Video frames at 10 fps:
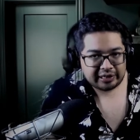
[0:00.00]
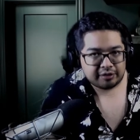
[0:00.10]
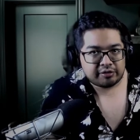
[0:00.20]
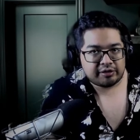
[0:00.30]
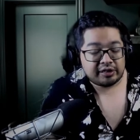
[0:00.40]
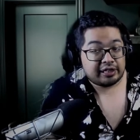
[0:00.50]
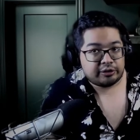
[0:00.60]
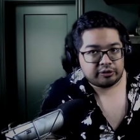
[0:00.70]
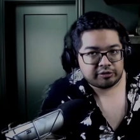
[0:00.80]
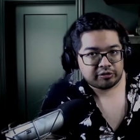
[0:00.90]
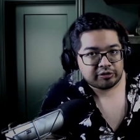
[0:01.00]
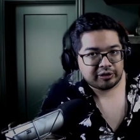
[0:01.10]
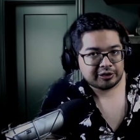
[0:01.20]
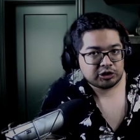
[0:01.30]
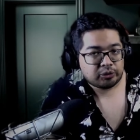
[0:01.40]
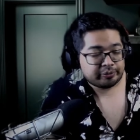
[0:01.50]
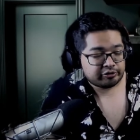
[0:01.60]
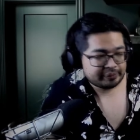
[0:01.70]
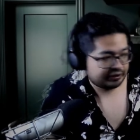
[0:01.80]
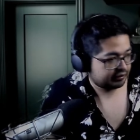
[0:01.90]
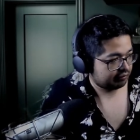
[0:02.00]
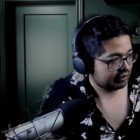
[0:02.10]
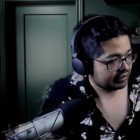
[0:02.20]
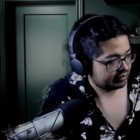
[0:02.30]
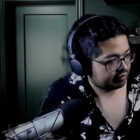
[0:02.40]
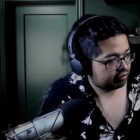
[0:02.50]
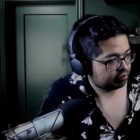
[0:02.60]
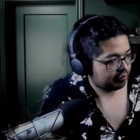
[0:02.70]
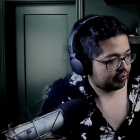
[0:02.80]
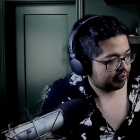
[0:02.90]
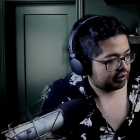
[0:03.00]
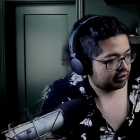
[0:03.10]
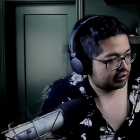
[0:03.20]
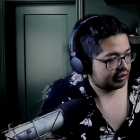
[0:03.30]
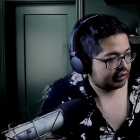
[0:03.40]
in a society, like through a sociological perspective. This is what we would look